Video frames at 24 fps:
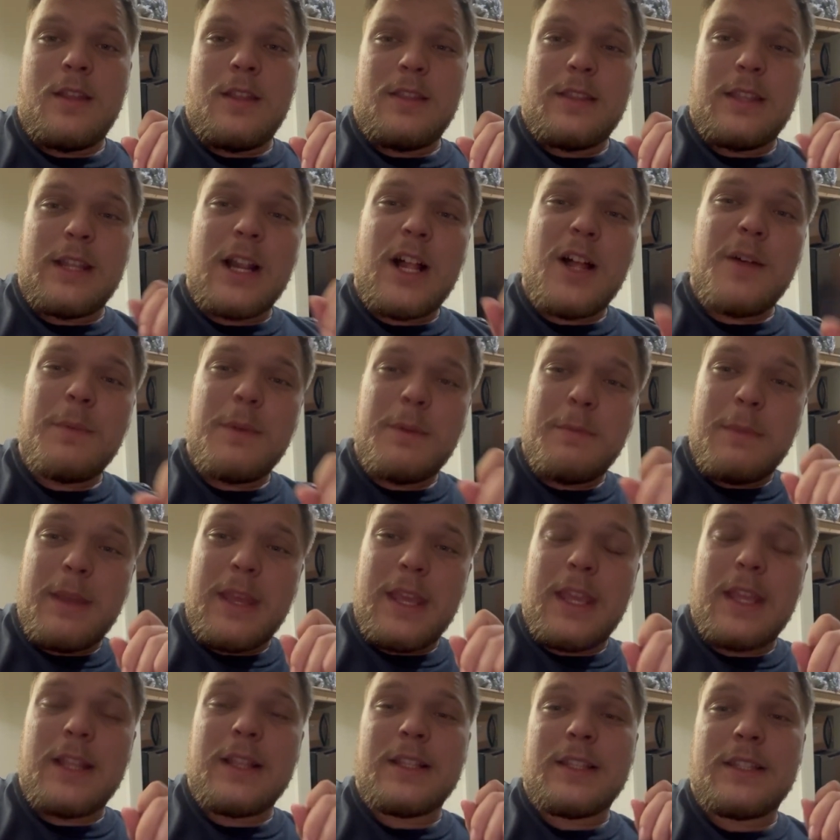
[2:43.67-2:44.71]
that I'll be
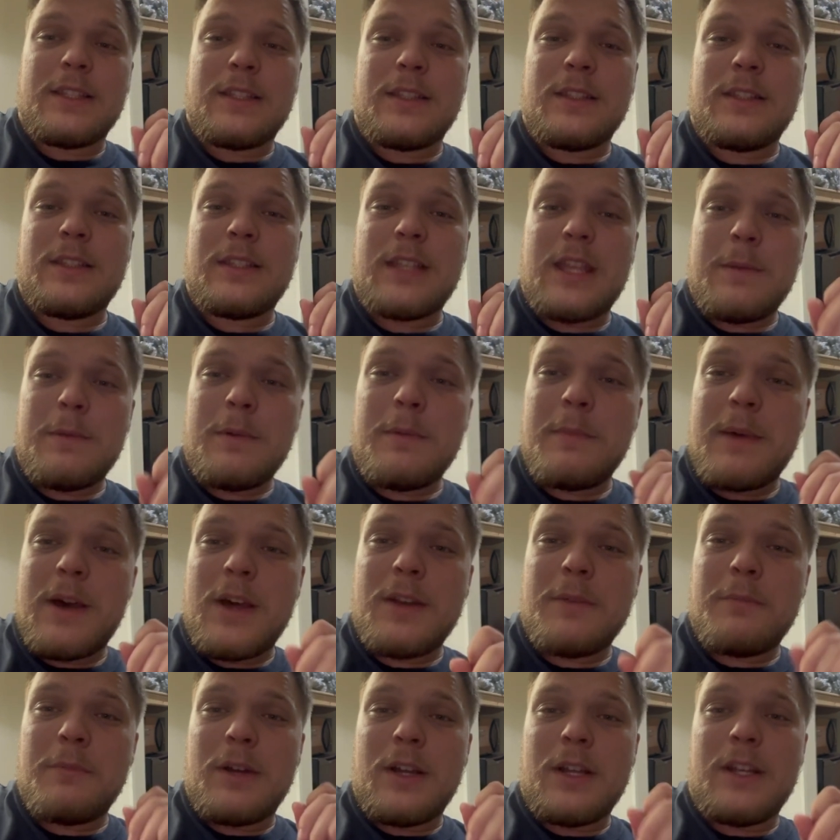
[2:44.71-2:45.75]
making the same
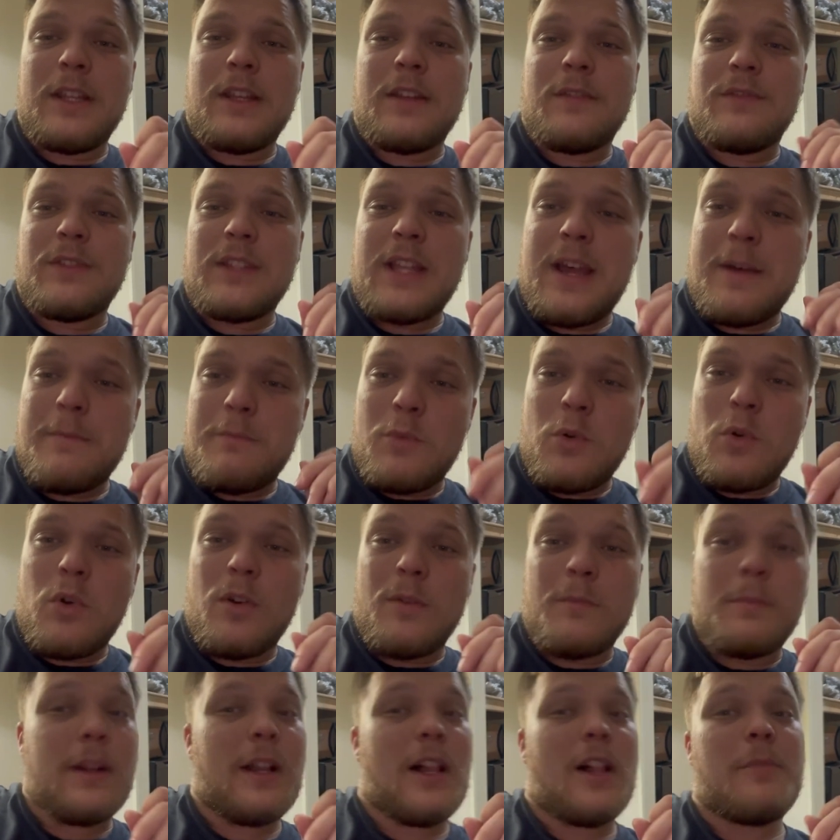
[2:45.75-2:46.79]
amount of money, if not
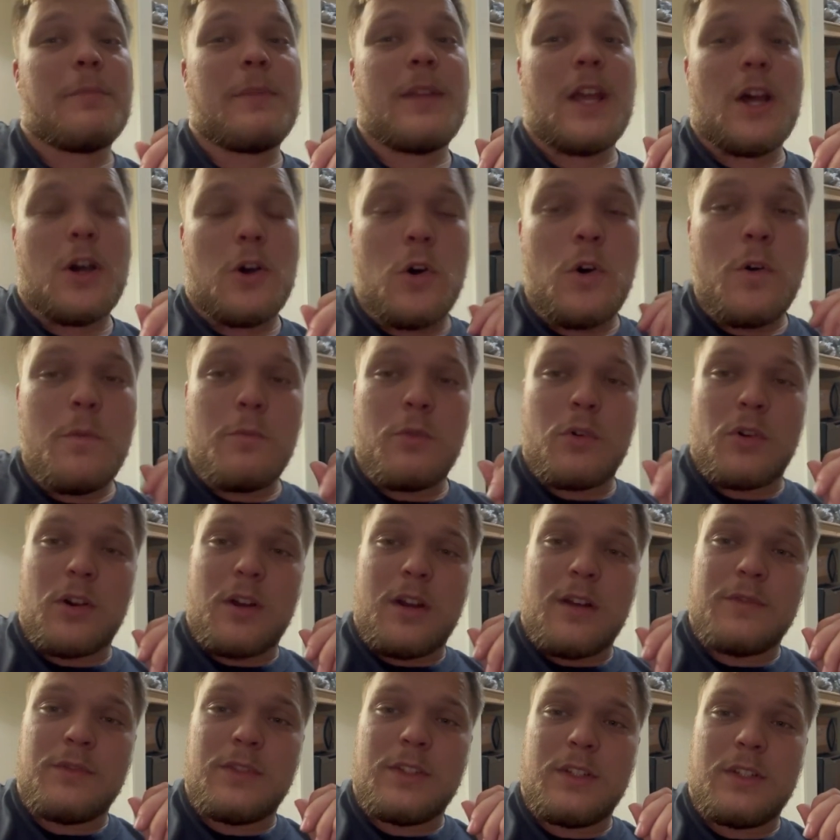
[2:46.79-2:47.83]
more, but I'll be at home more
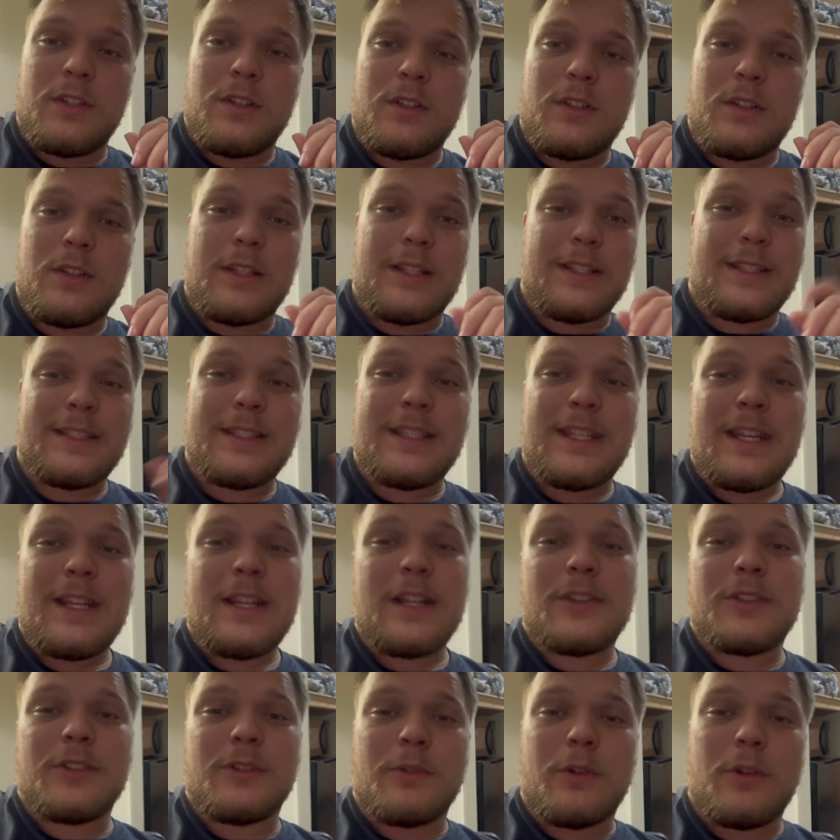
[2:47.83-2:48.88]
often than staying
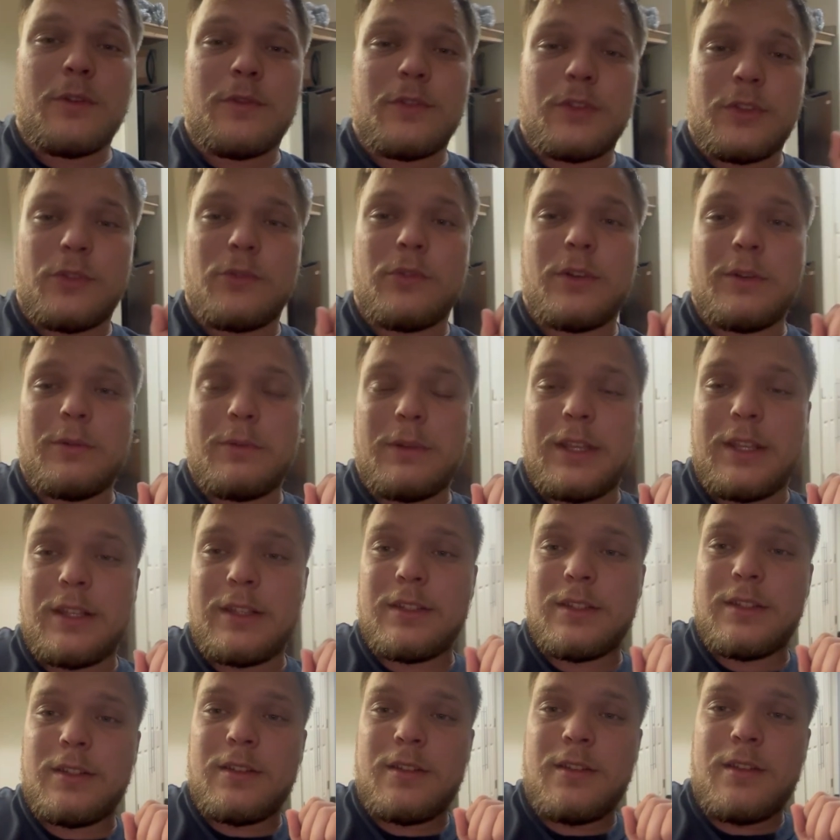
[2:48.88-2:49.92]
on the road for 3
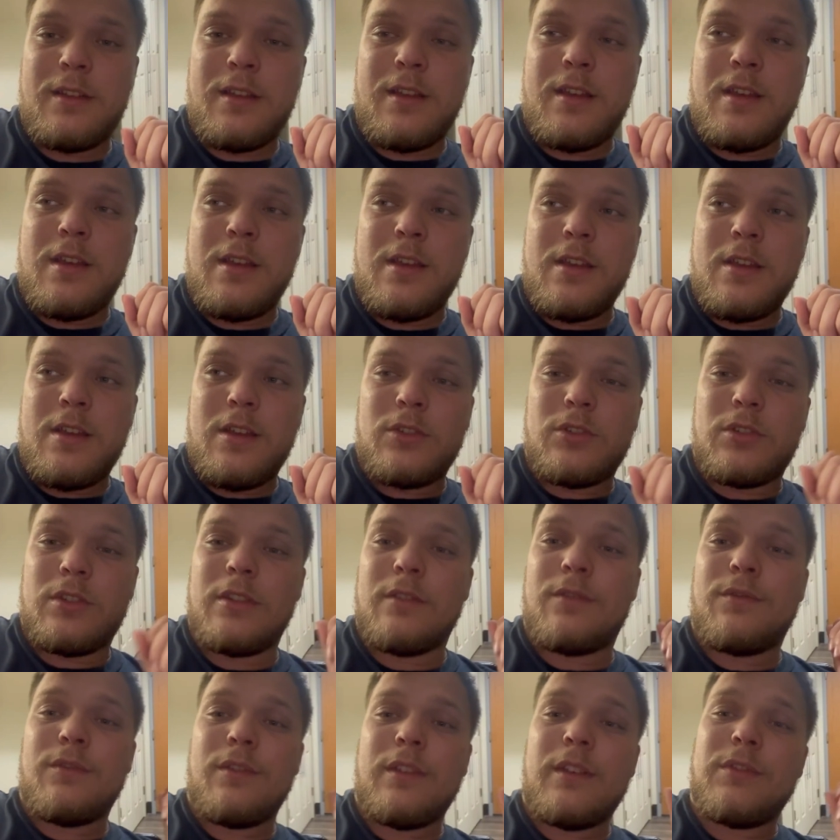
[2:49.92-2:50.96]
weeks. So
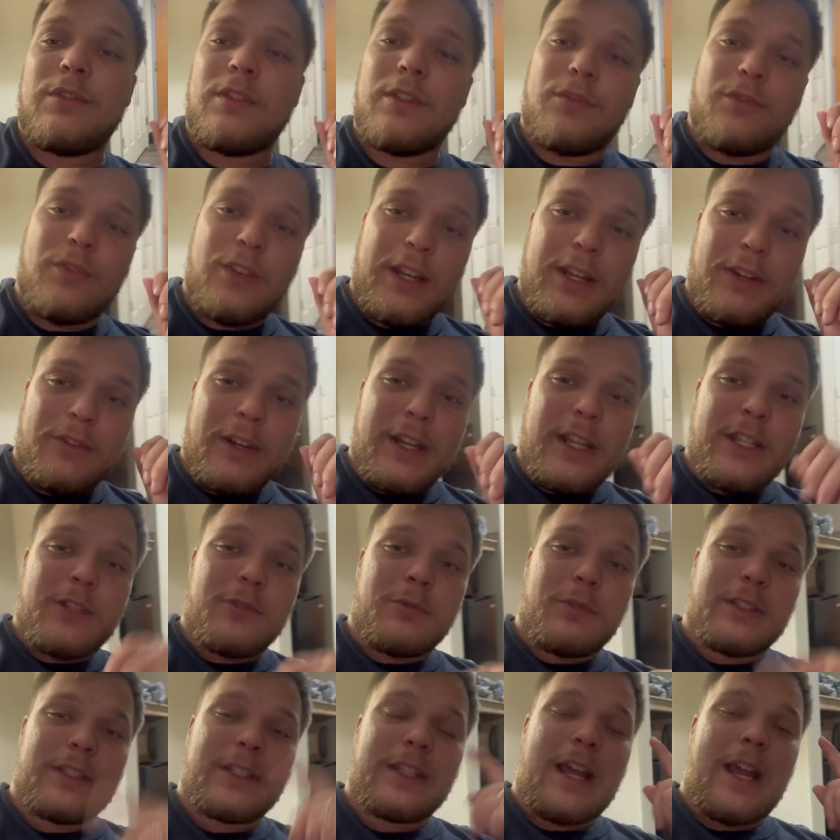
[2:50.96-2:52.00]
if the freight rates
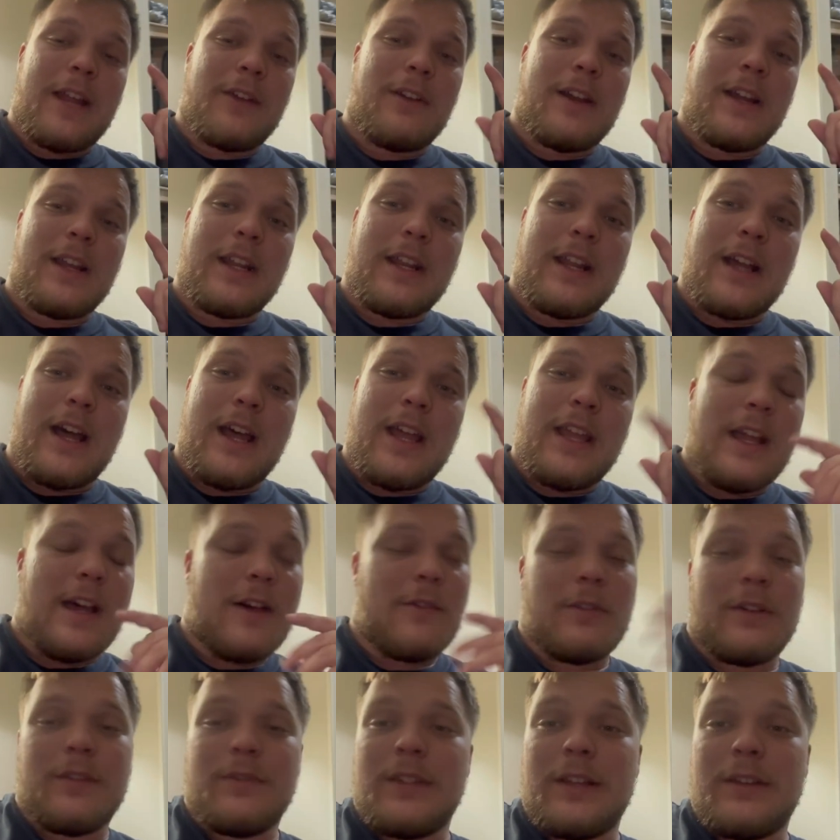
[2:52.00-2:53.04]
were skyrocket high, I
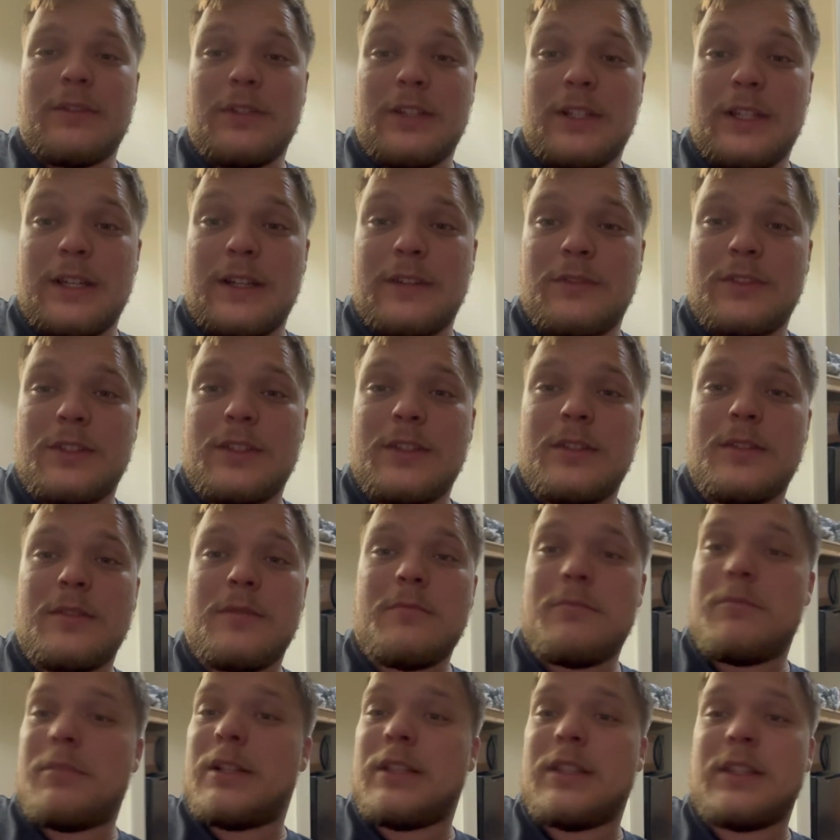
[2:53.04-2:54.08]
would have never left.
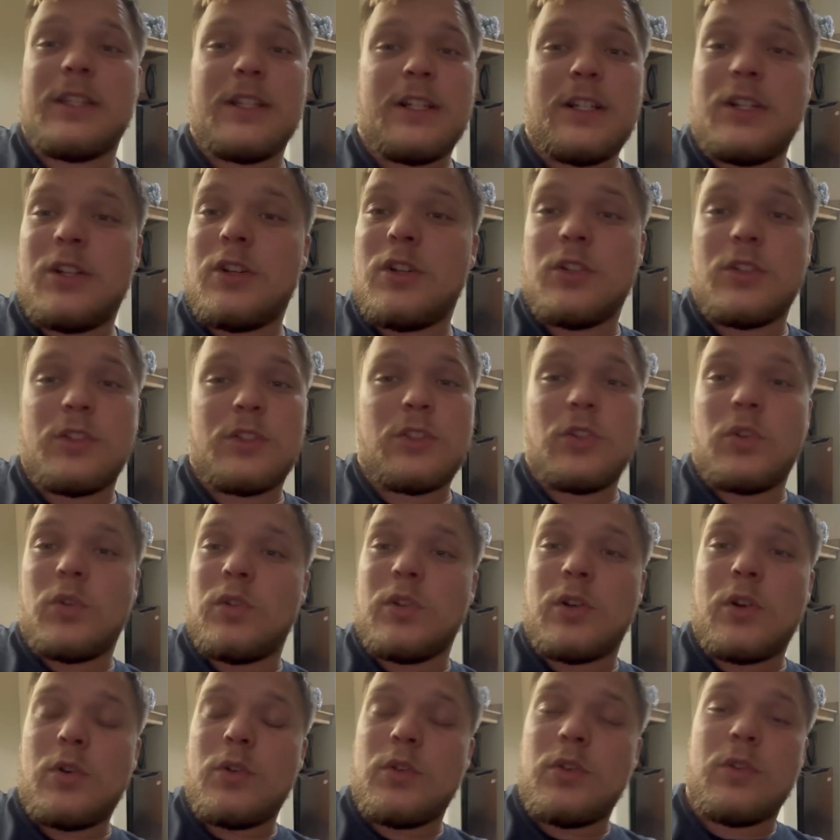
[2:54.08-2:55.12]
But they're so
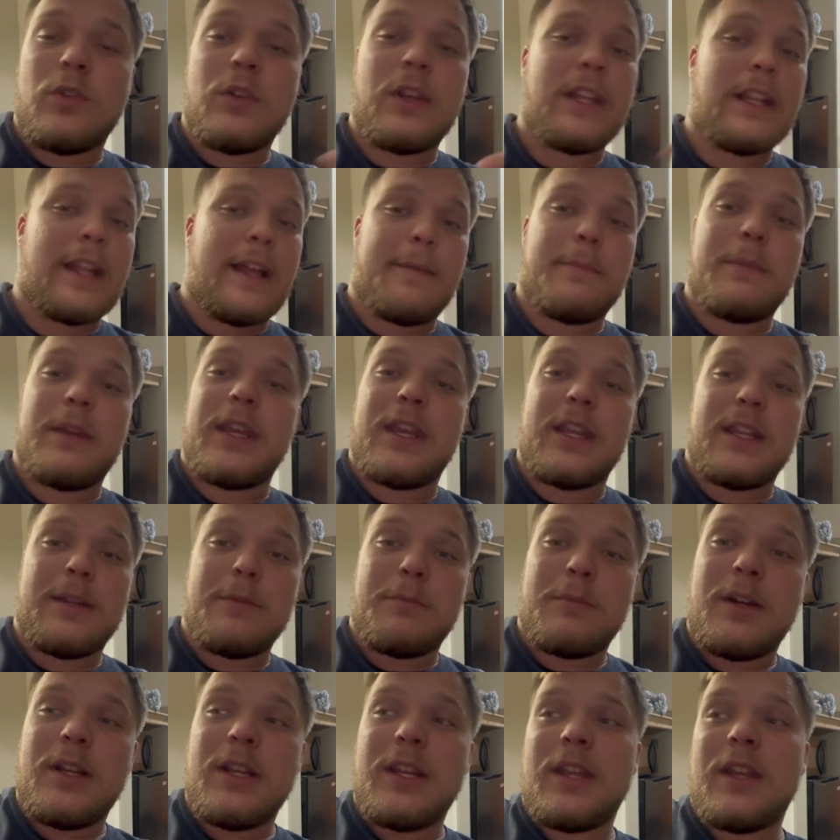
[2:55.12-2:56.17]
low, you cannot make any
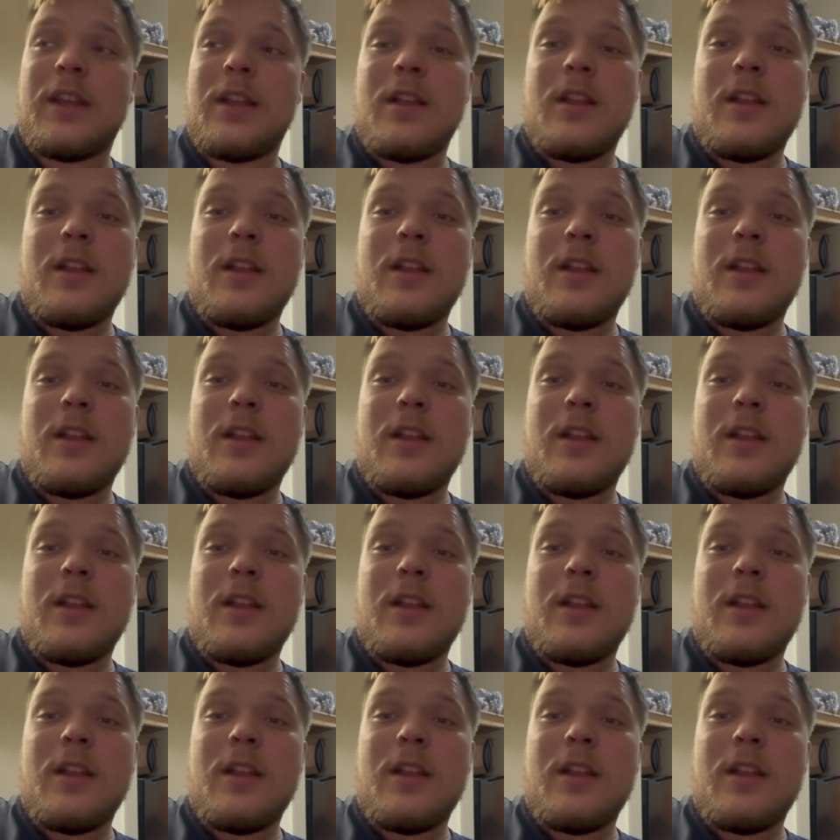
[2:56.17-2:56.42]
money.